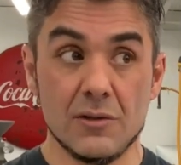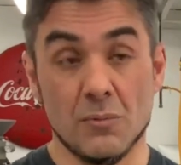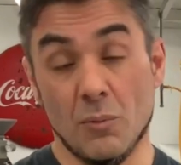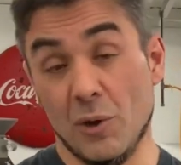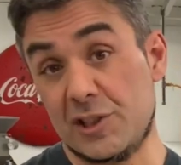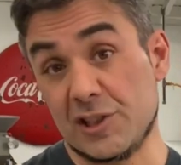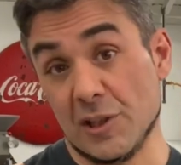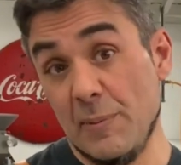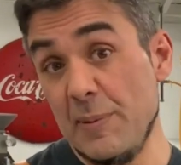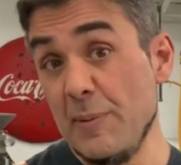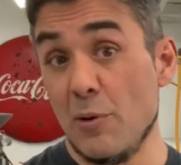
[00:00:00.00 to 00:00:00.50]

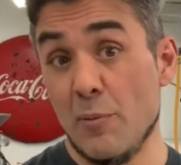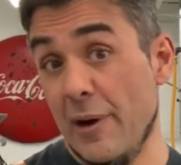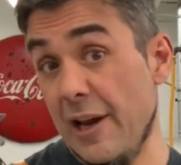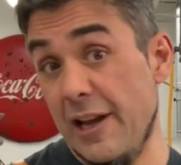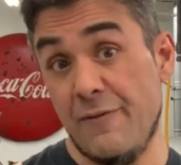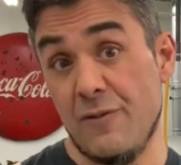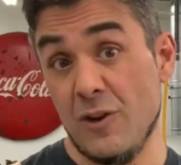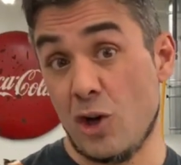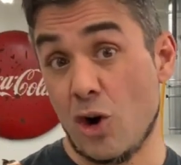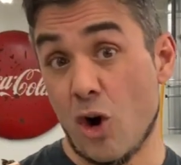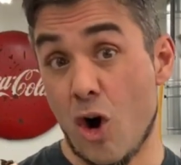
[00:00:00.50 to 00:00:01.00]
what some people might
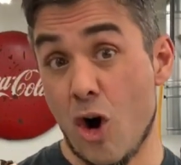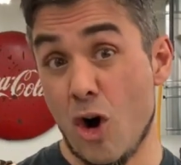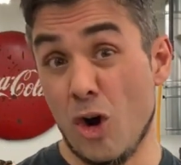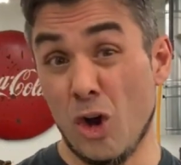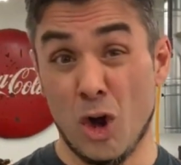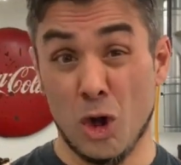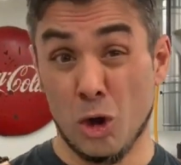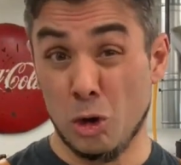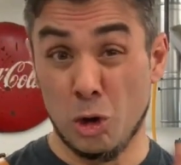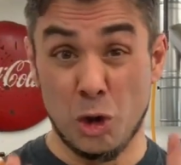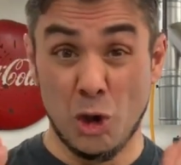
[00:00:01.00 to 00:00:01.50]
even call
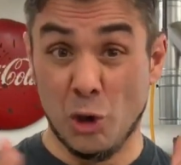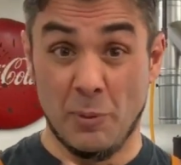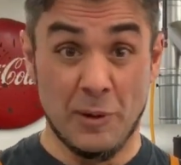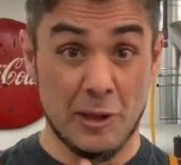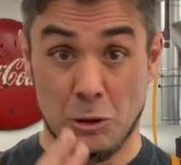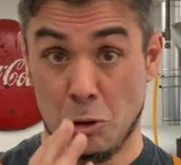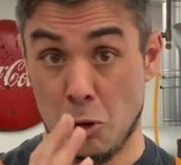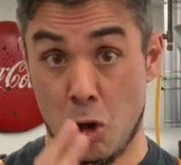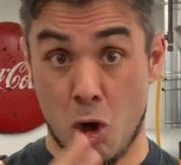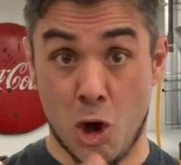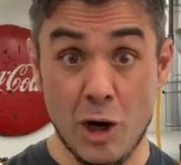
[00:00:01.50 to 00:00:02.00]
a little
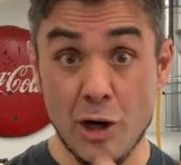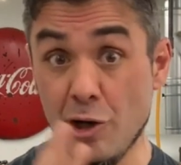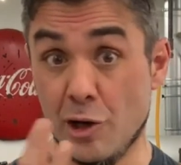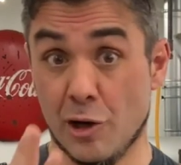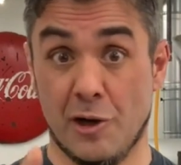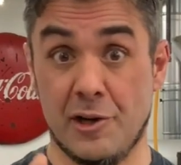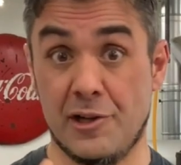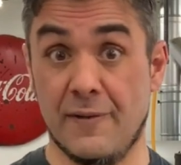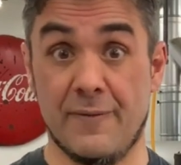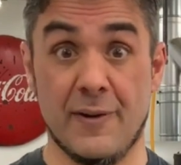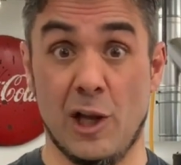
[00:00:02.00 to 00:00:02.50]
bit
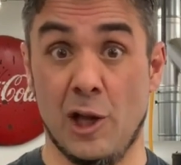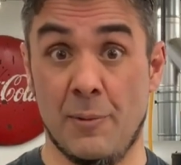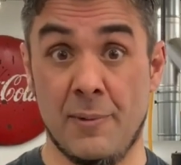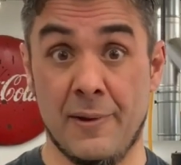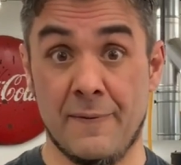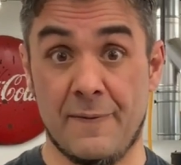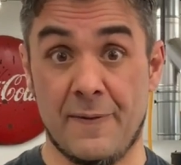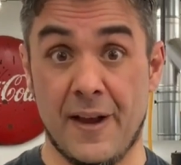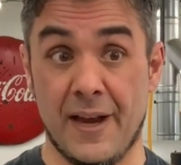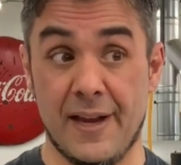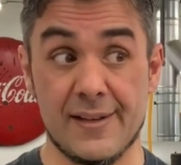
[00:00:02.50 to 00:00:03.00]
longer
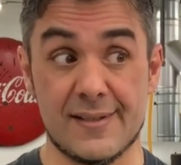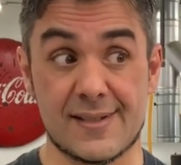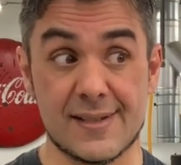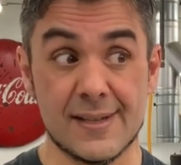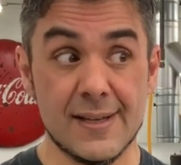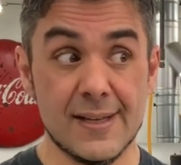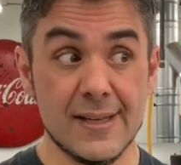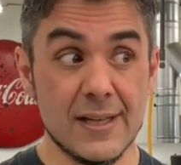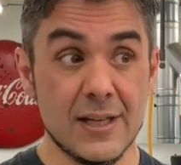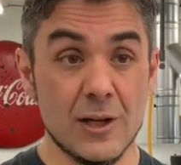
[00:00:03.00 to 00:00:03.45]
development phase,